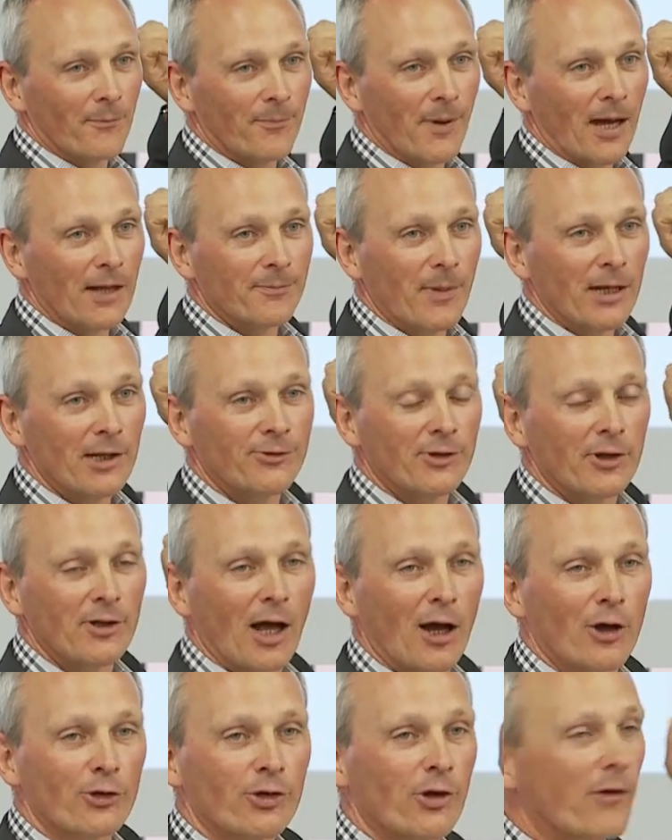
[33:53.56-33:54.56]
but, but it's a
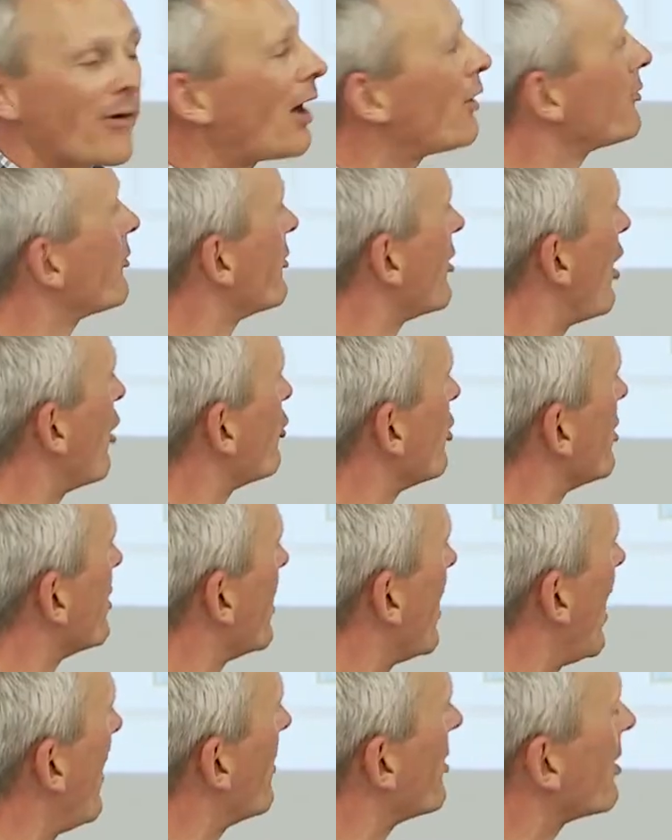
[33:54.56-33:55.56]
notion around social
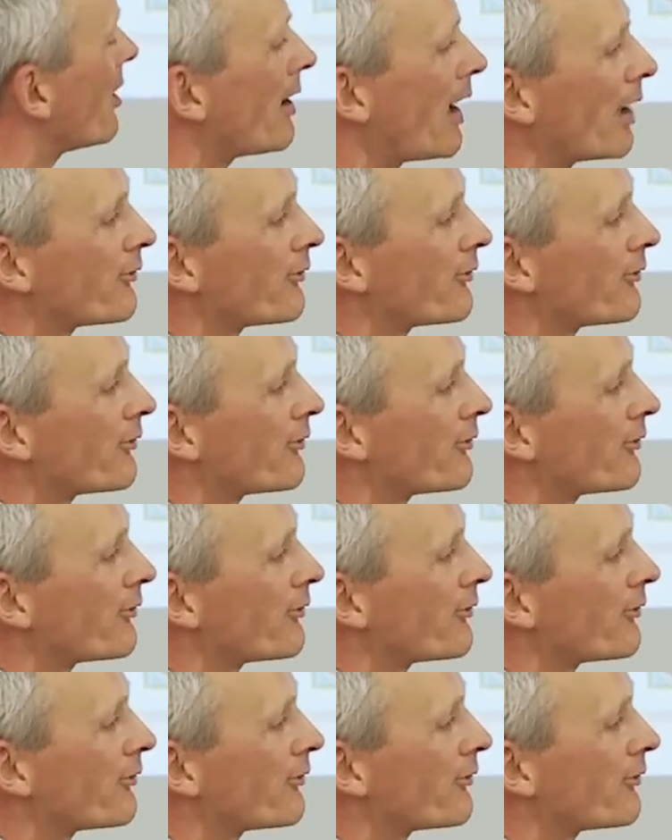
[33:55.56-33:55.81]
capital